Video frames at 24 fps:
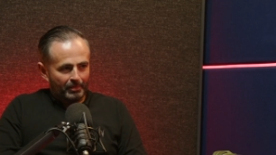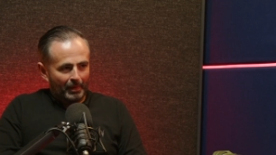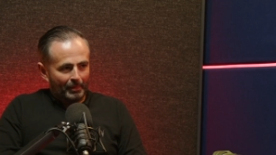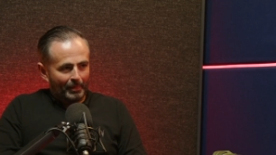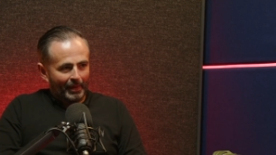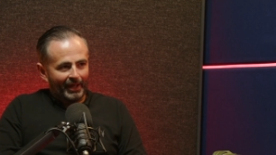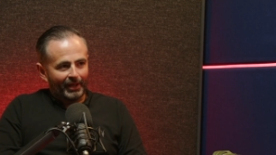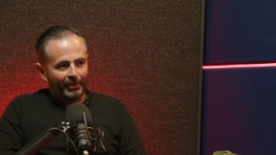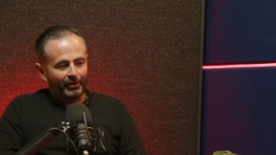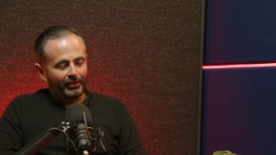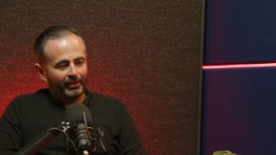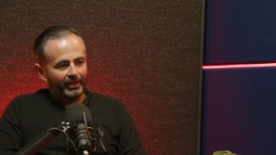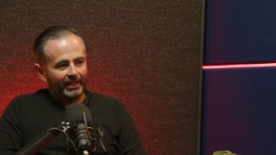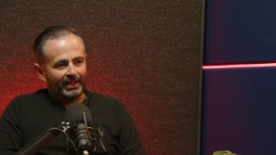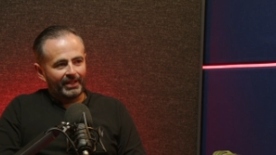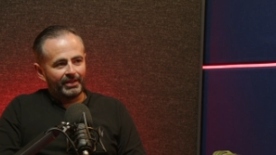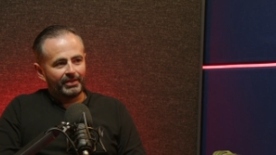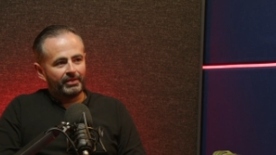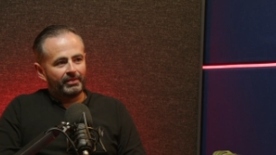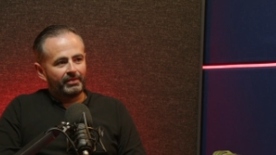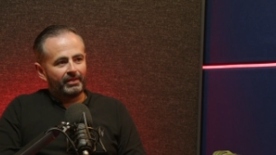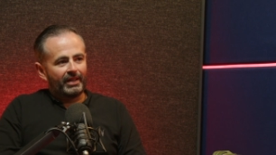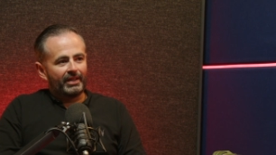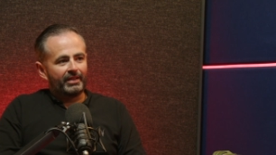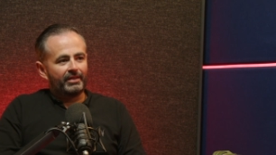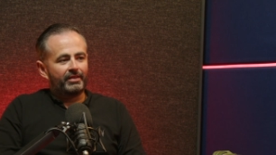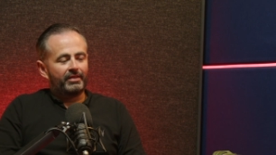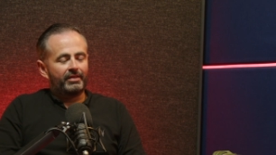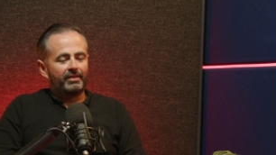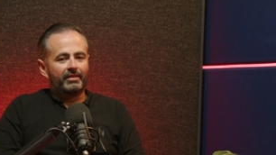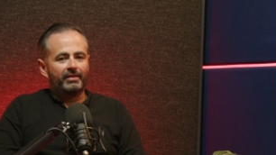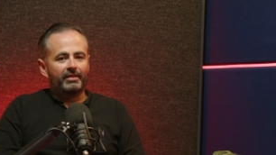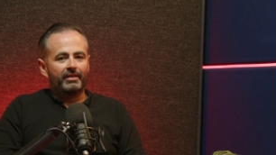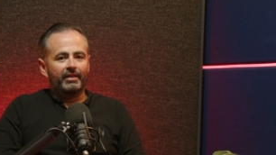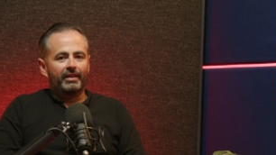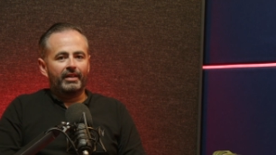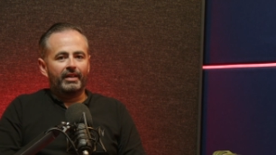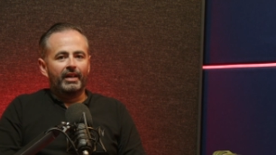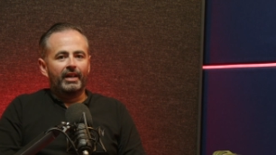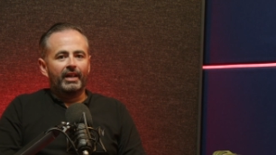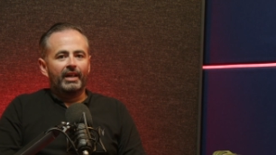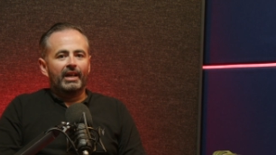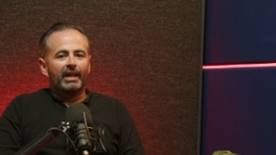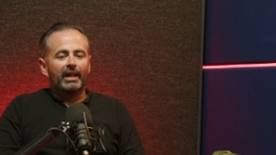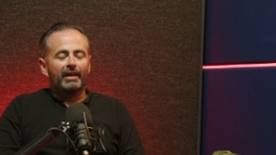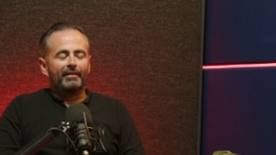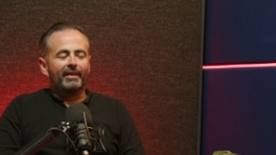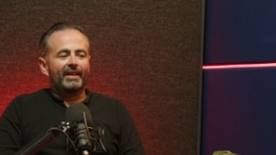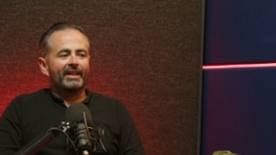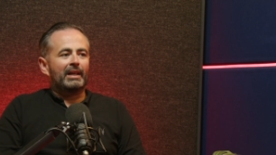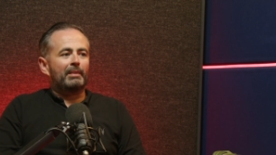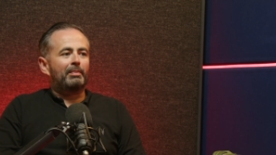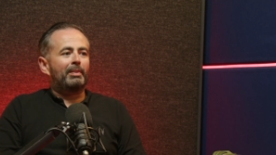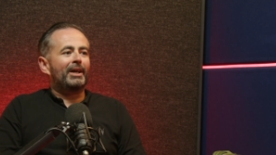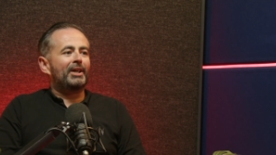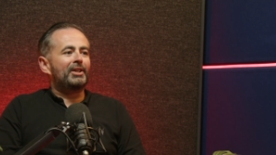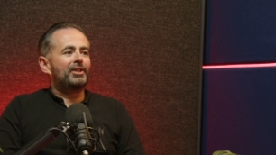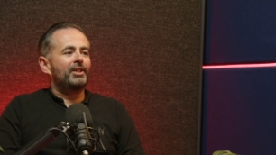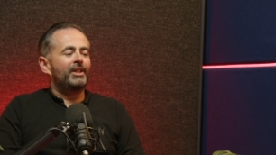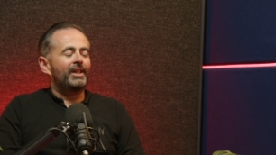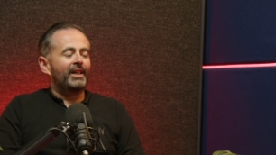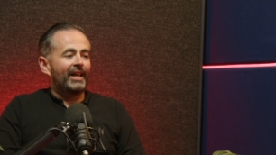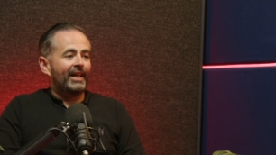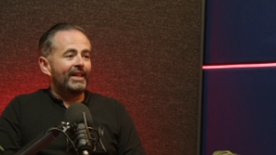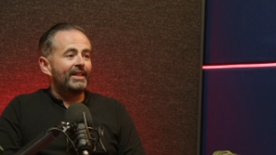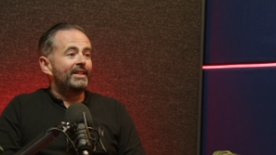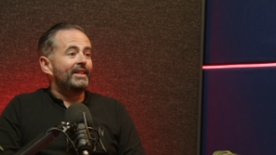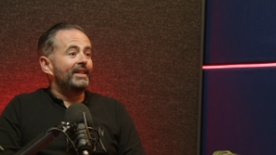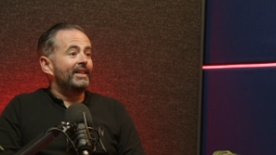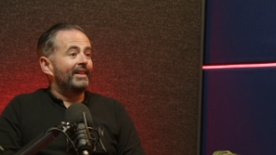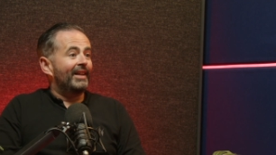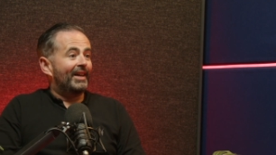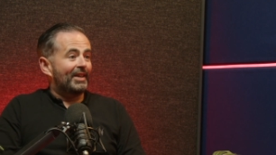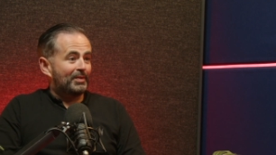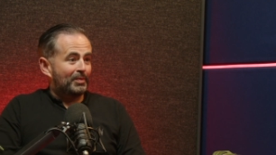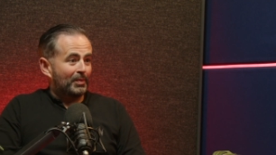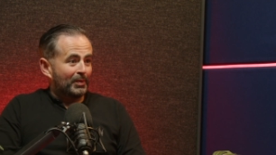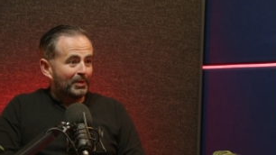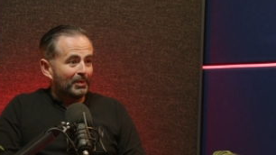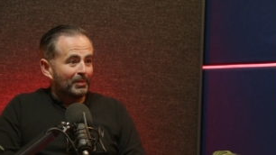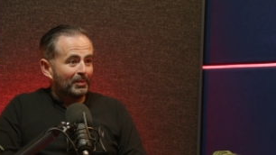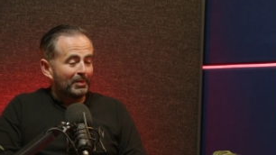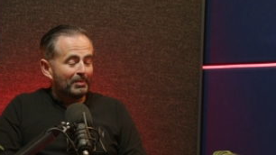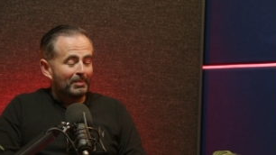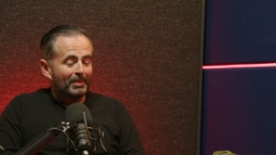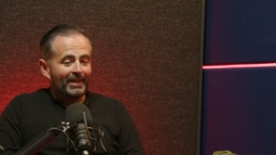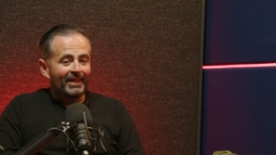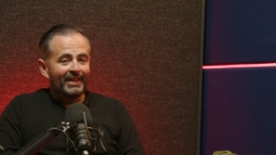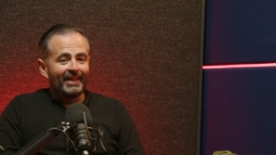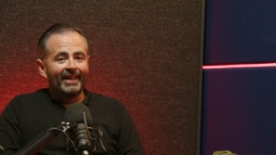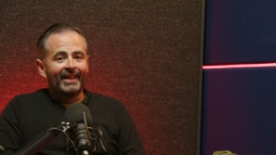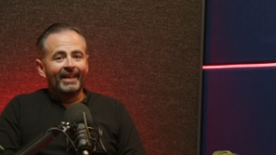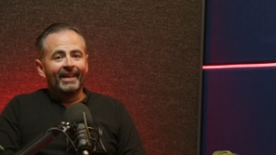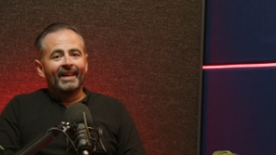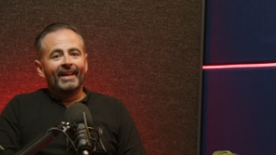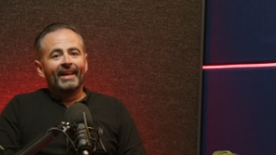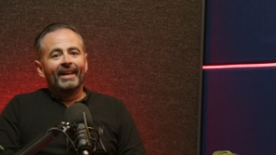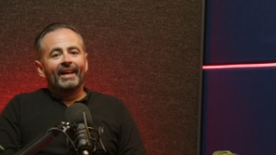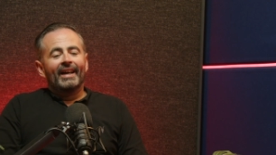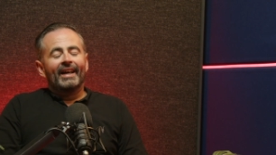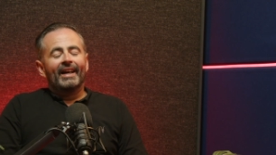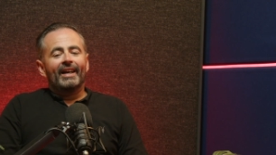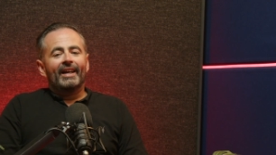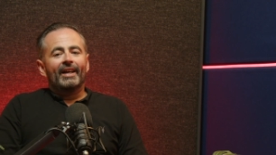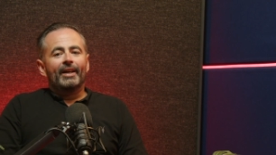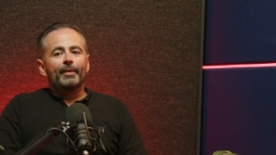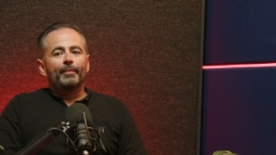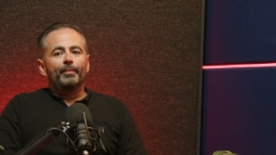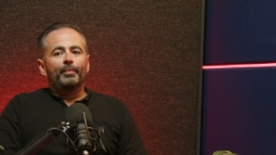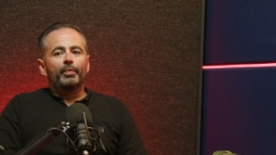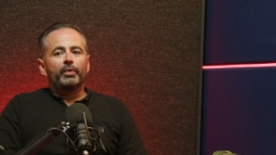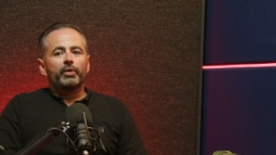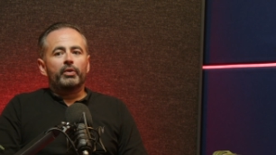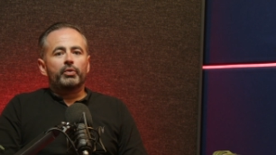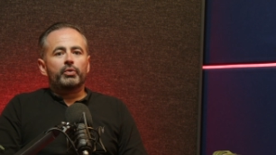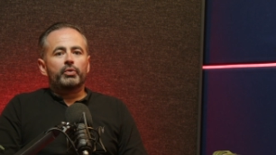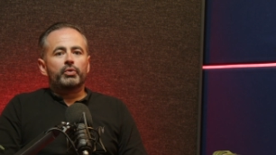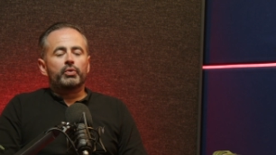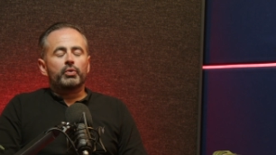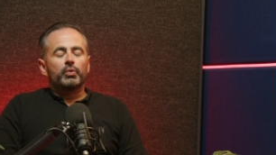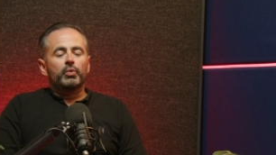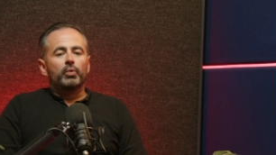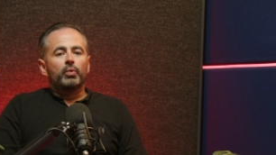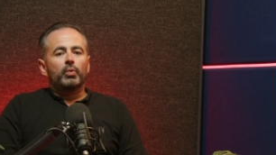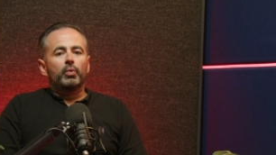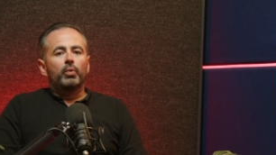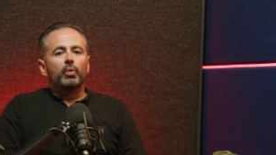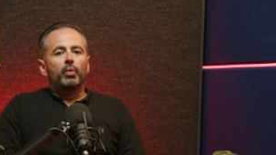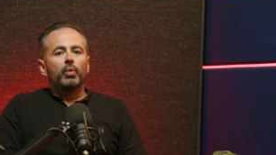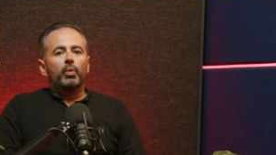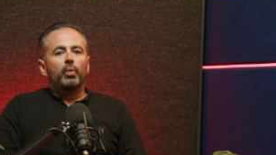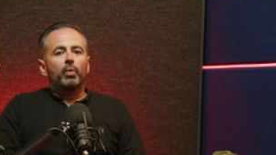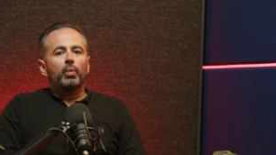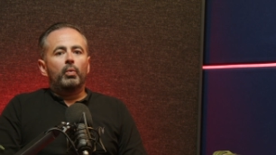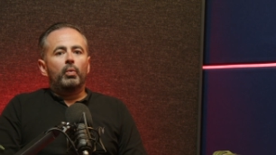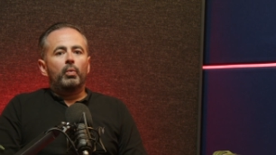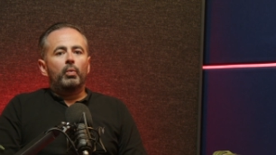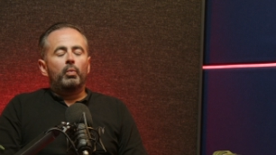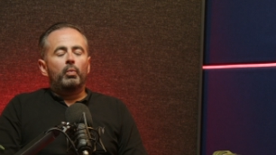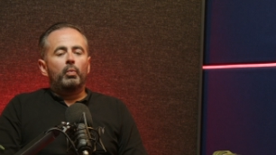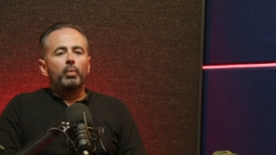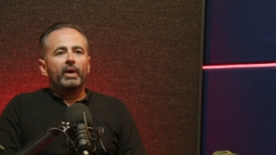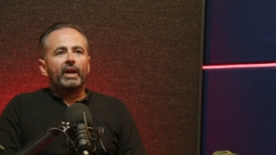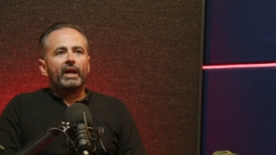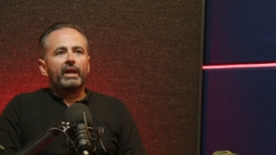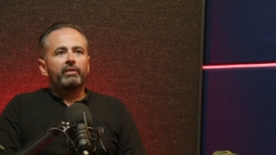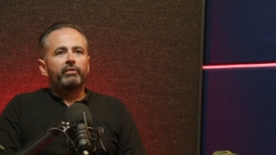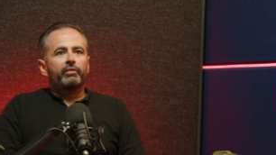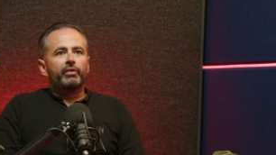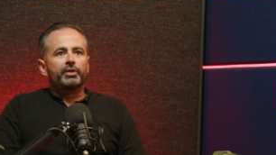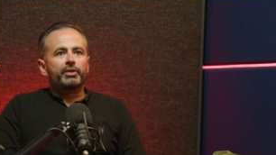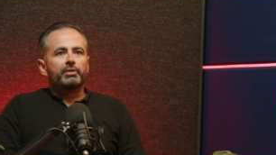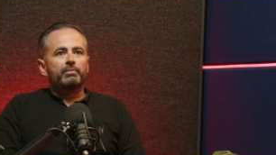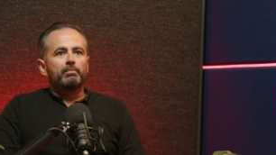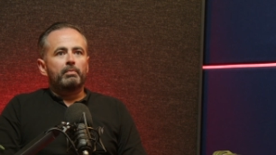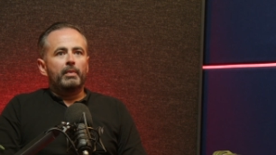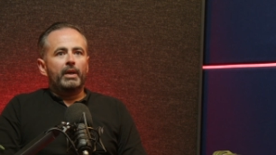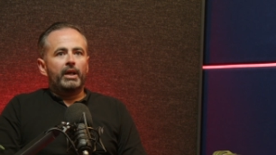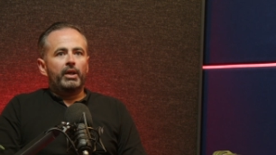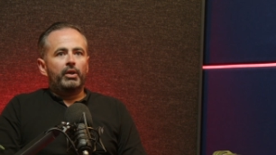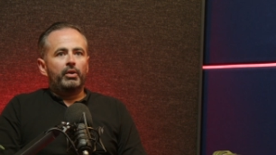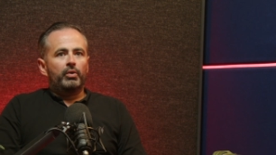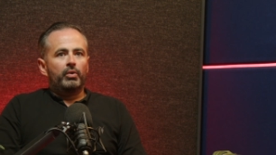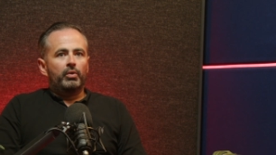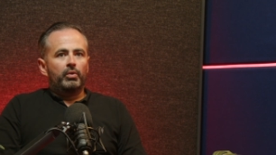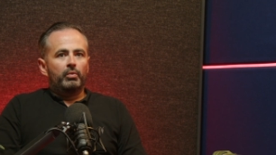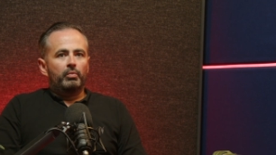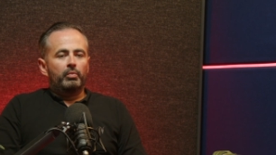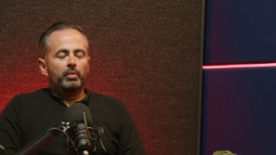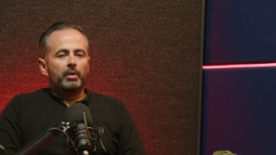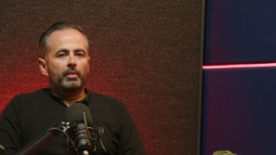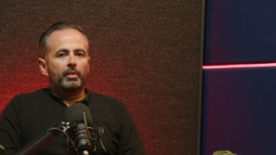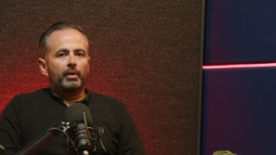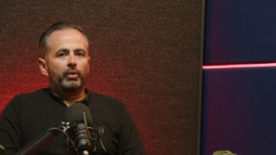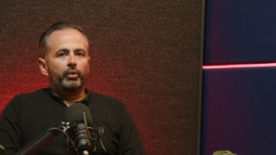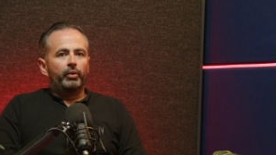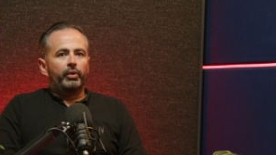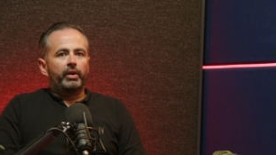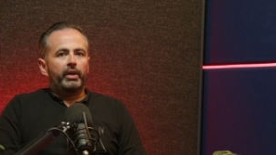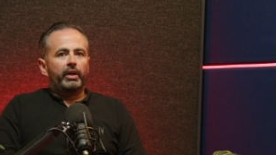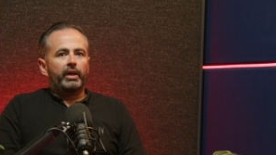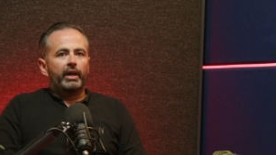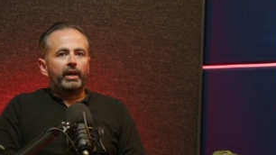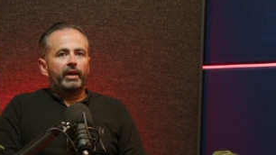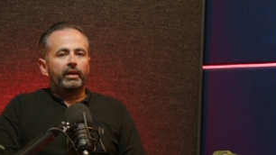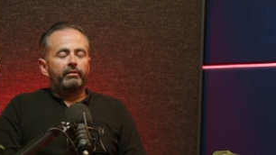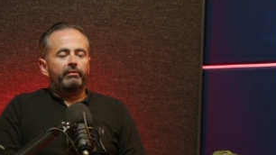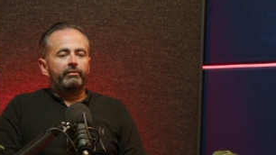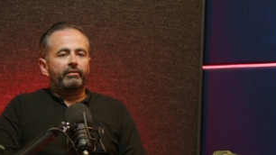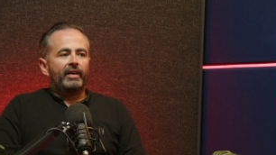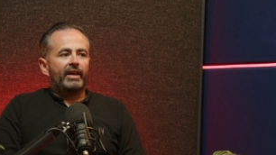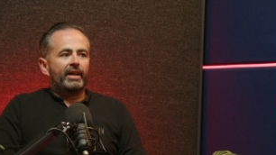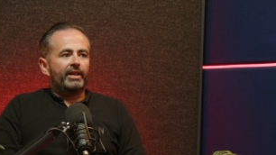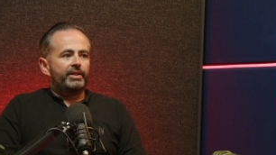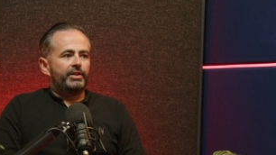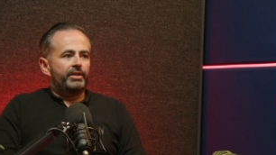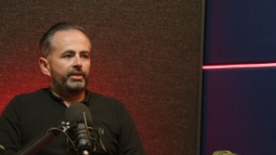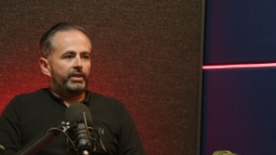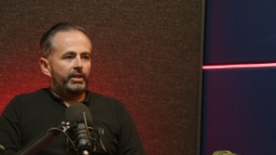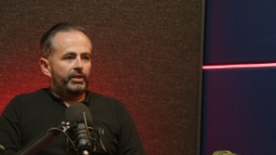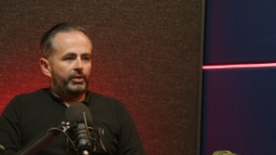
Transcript: my background. That's I've had a passion in IT. That's what it would be. So when I first met you, we were looking at Vast as